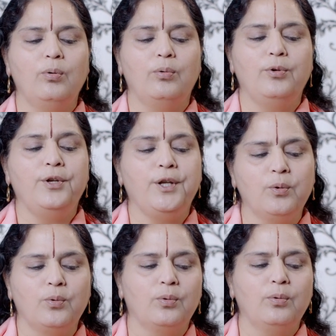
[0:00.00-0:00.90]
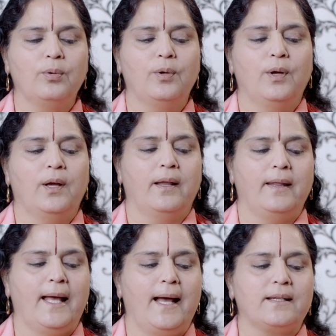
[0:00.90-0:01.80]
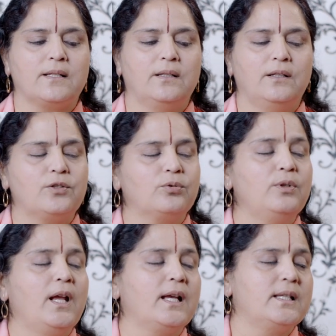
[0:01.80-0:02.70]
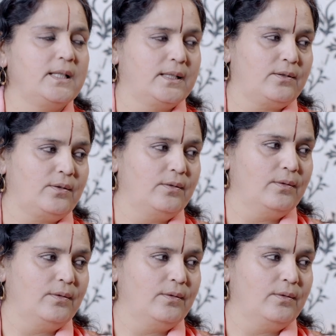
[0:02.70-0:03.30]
knew that the Shunya exists?